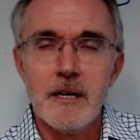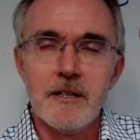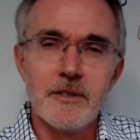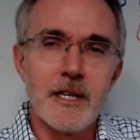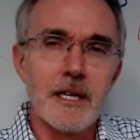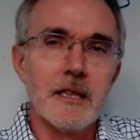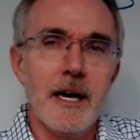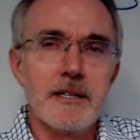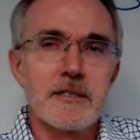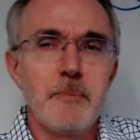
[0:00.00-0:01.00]
There is a
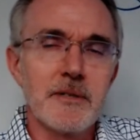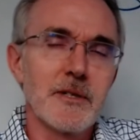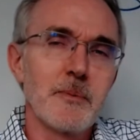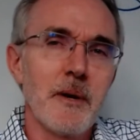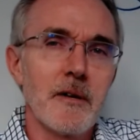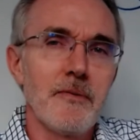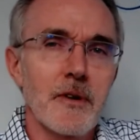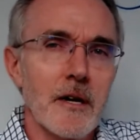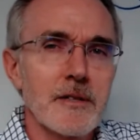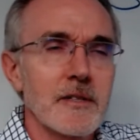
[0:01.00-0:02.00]
last business benefit of
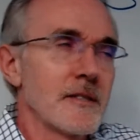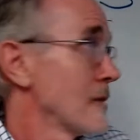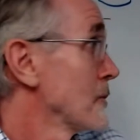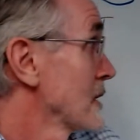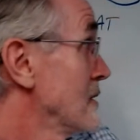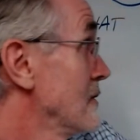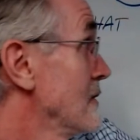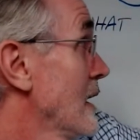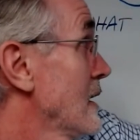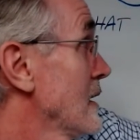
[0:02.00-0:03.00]
cost. I said we're going to do that.